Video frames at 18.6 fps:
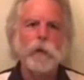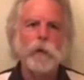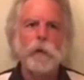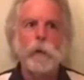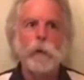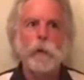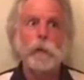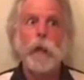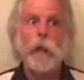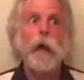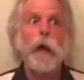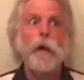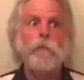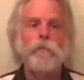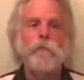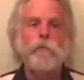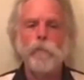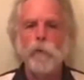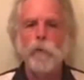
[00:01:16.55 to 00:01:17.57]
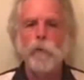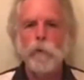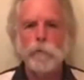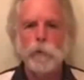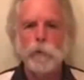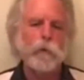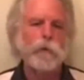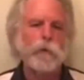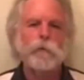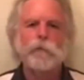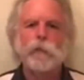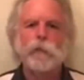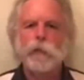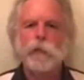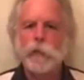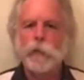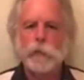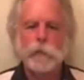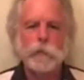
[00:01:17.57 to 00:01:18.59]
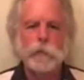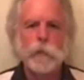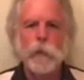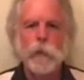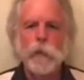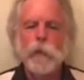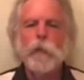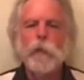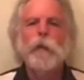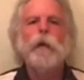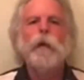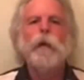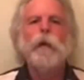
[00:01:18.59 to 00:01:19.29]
of doing a live movie, whatever that is,